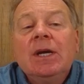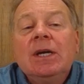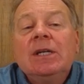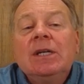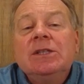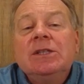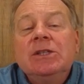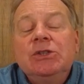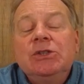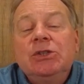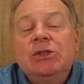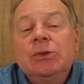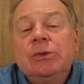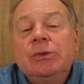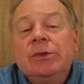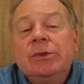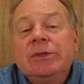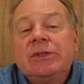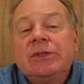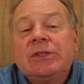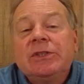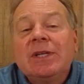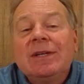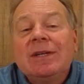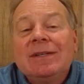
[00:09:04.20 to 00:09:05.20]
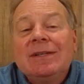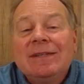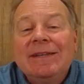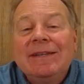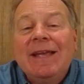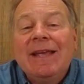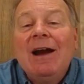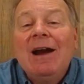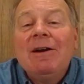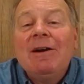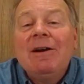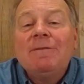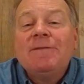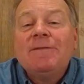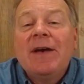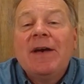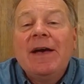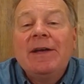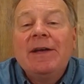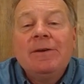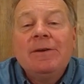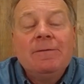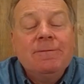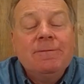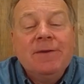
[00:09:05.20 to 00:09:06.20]
The doors, the R
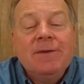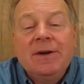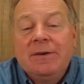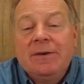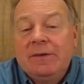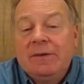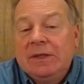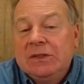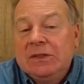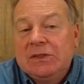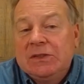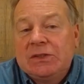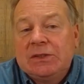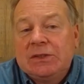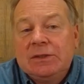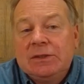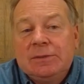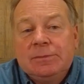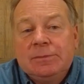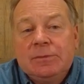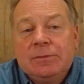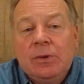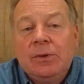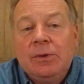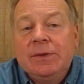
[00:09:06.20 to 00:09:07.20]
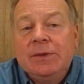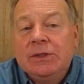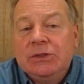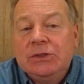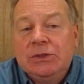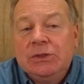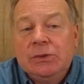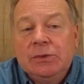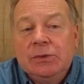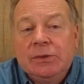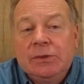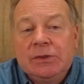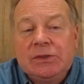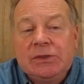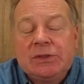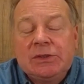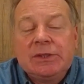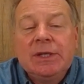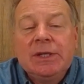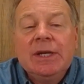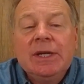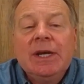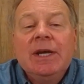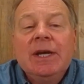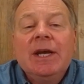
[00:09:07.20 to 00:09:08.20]
value varies on the doors.
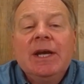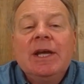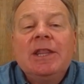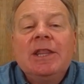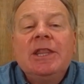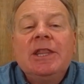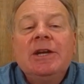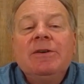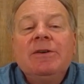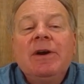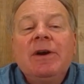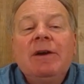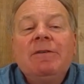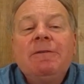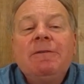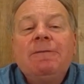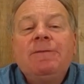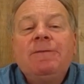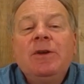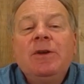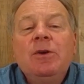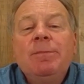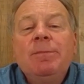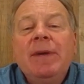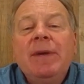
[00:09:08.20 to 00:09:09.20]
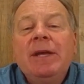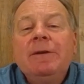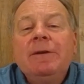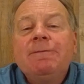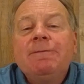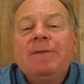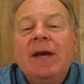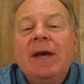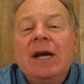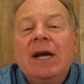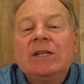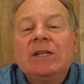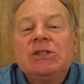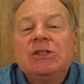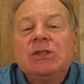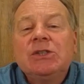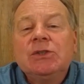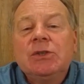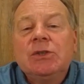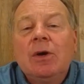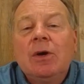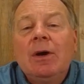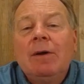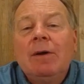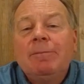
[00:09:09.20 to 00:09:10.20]
There are a few manufacturers
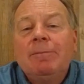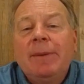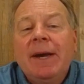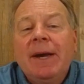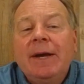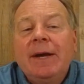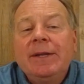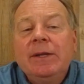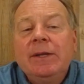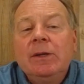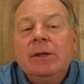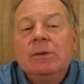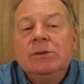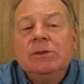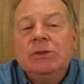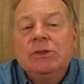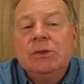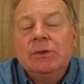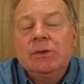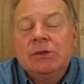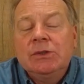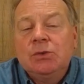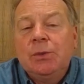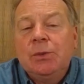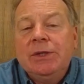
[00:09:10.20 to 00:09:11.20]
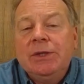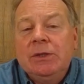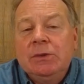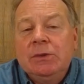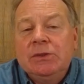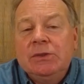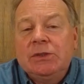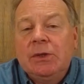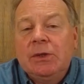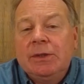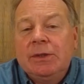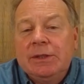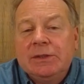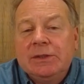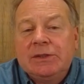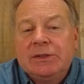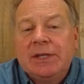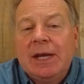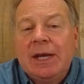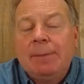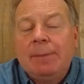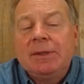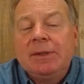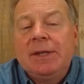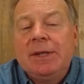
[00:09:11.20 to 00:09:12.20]
of patio doors we use on this
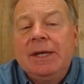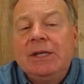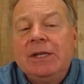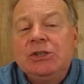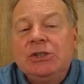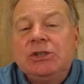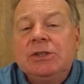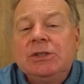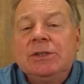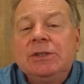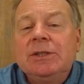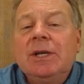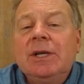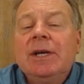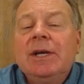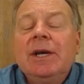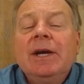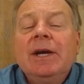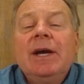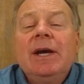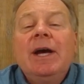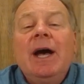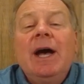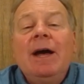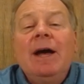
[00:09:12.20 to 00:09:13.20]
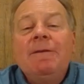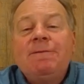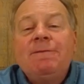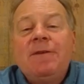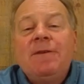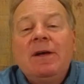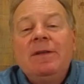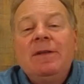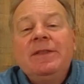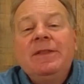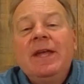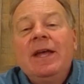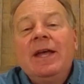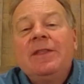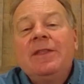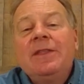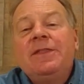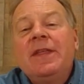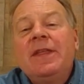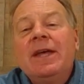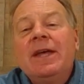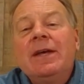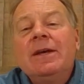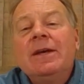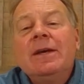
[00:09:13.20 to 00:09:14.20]
application. I found that
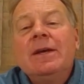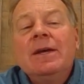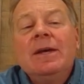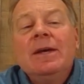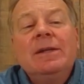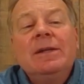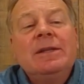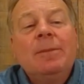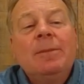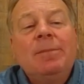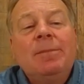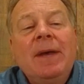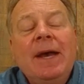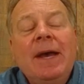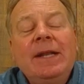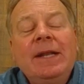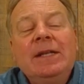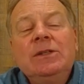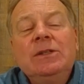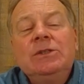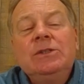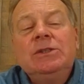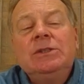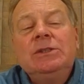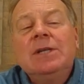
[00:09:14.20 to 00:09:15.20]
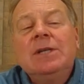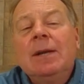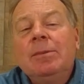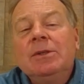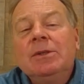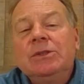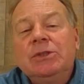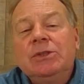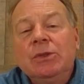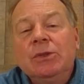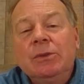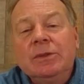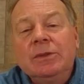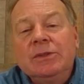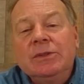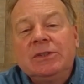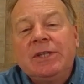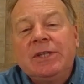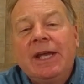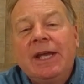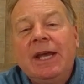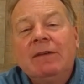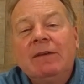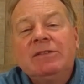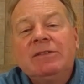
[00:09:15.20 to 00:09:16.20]
the patio double doors
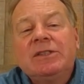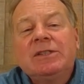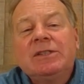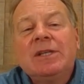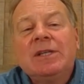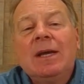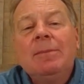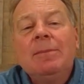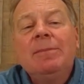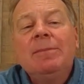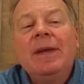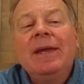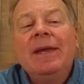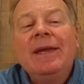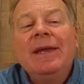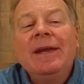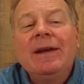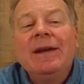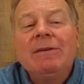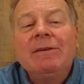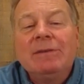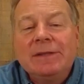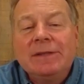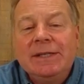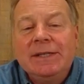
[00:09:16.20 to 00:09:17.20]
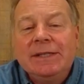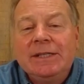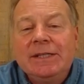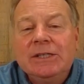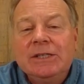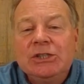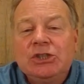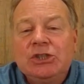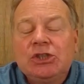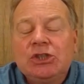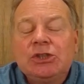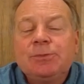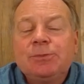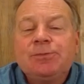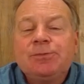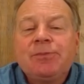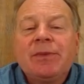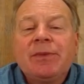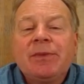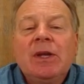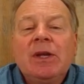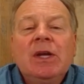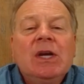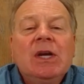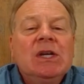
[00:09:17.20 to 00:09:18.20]
have some air leakage.
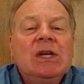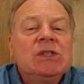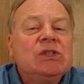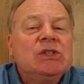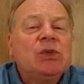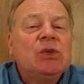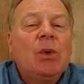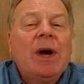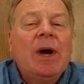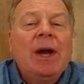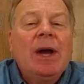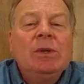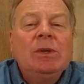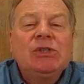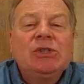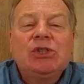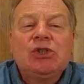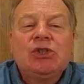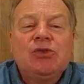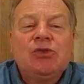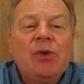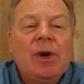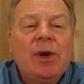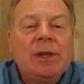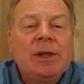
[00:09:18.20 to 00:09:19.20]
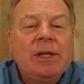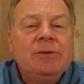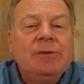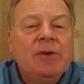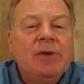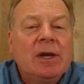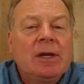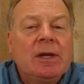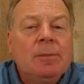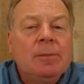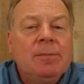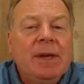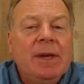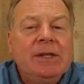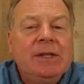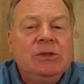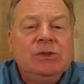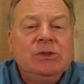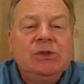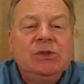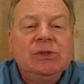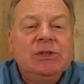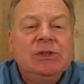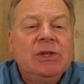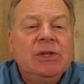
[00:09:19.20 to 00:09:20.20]
So I would strongly recommend you
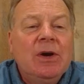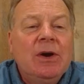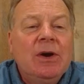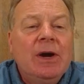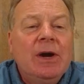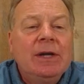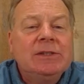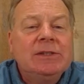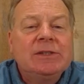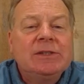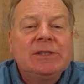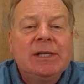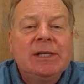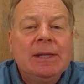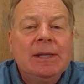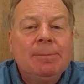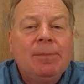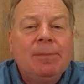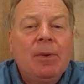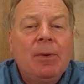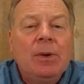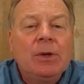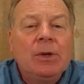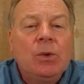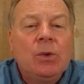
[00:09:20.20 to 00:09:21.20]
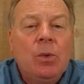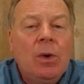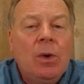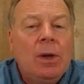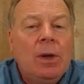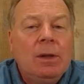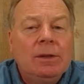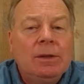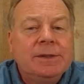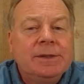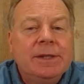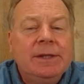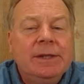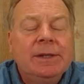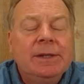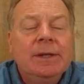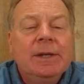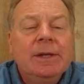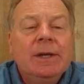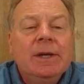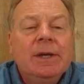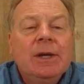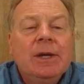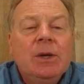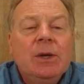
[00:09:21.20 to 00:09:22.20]
do not skimp on quality
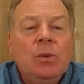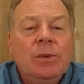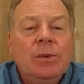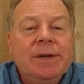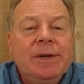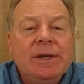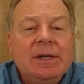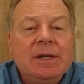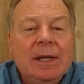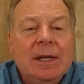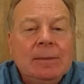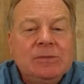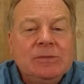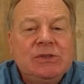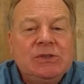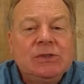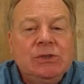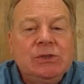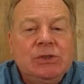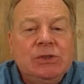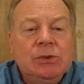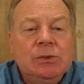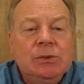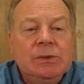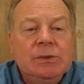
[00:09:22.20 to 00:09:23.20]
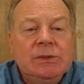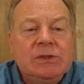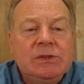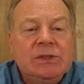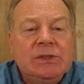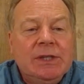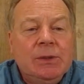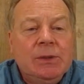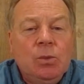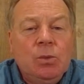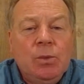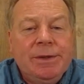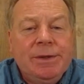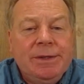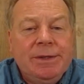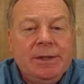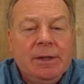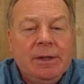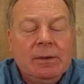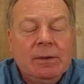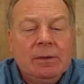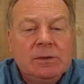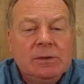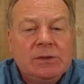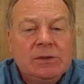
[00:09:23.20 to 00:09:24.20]
when it comes to doors and
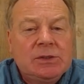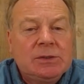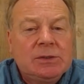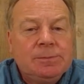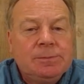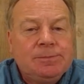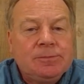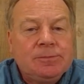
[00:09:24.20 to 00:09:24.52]
windows.